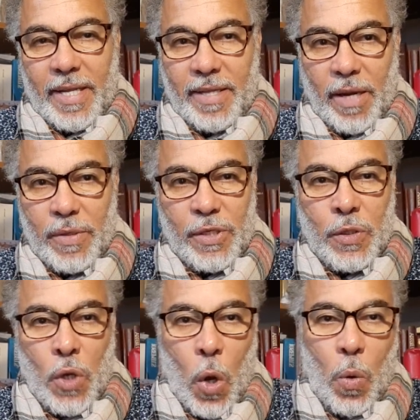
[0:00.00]
There is
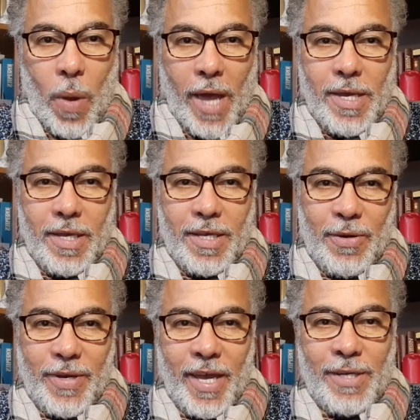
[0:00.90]
no way
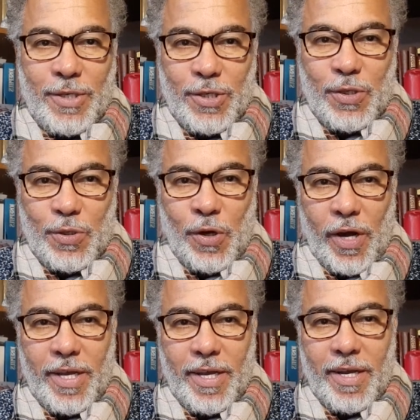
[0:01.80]
you can
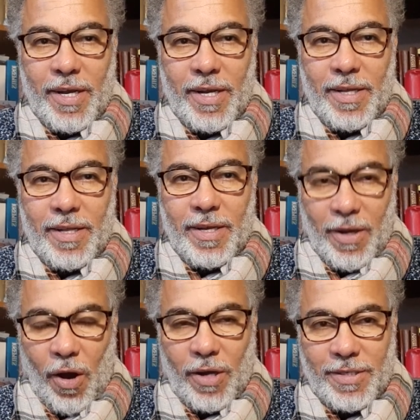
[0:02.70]
destroy
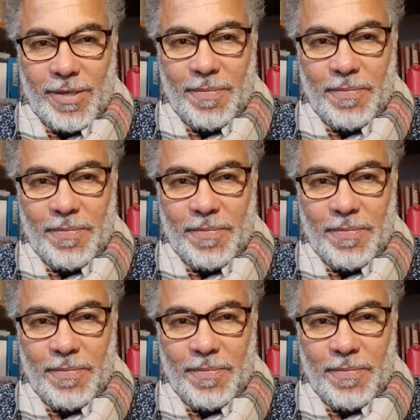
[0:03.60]
God.